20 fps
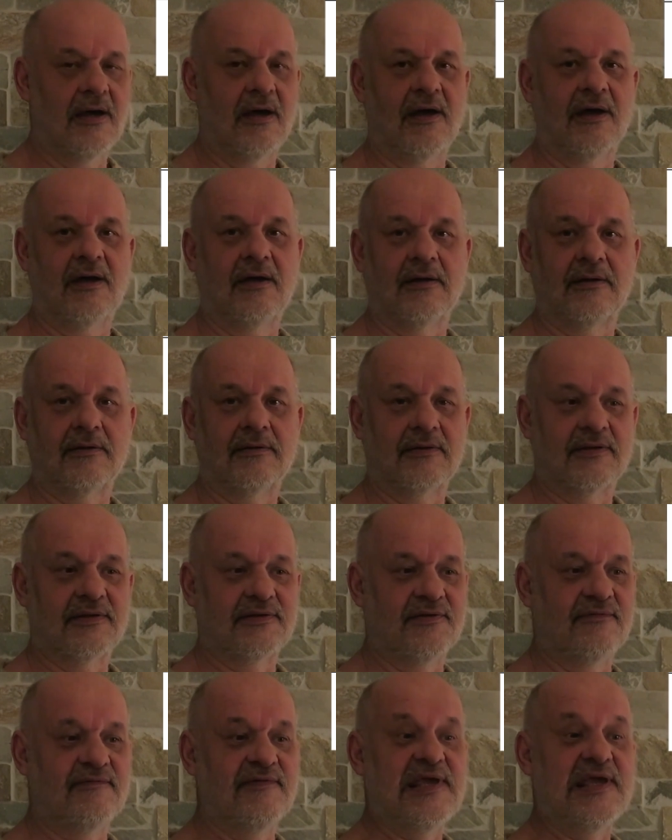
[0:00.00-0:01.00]
the
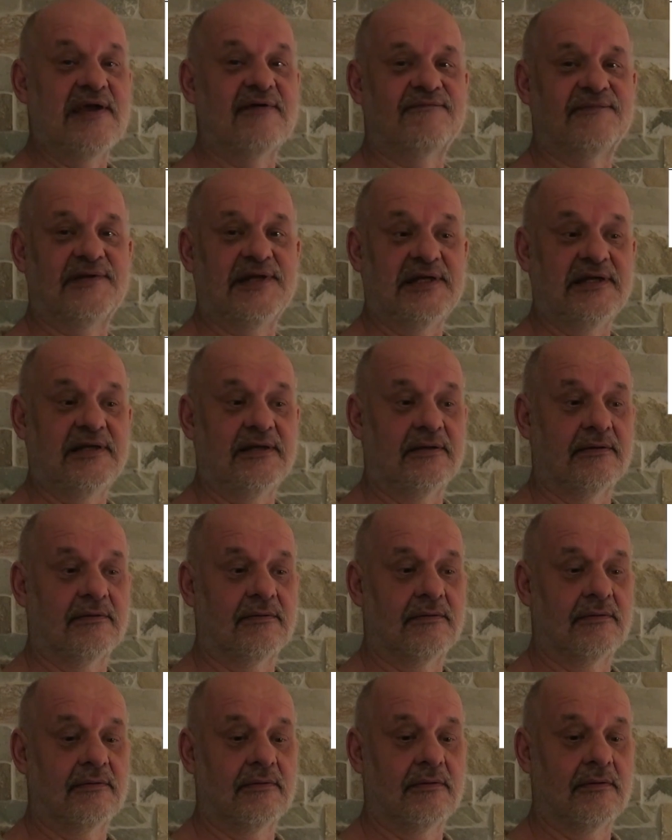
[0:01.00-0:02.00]
VFD
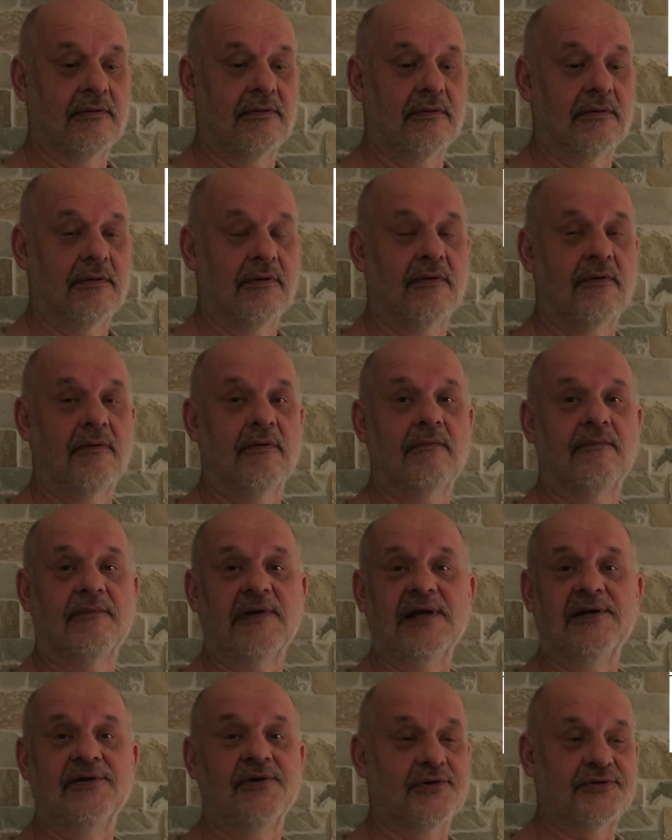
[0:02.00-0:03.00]

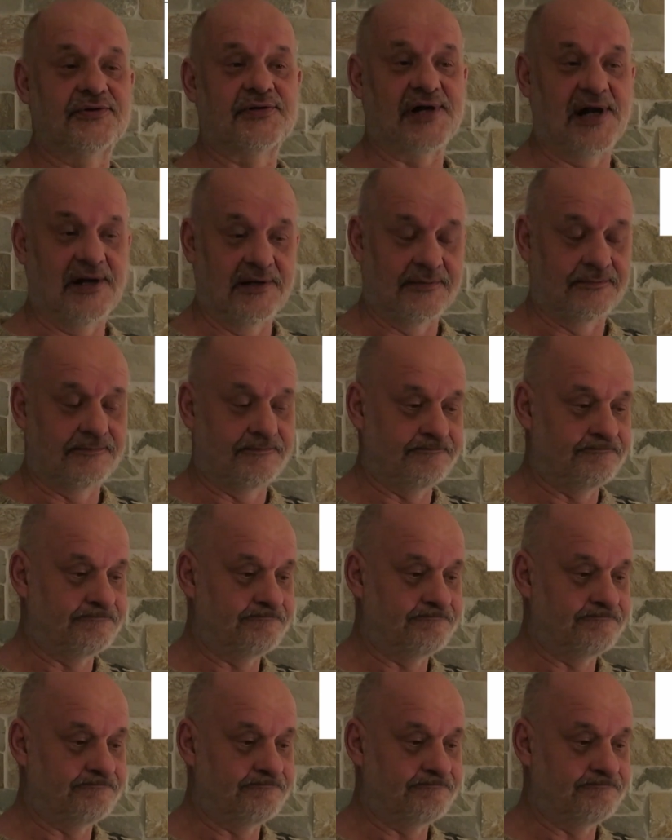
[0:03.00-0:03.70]
will not run.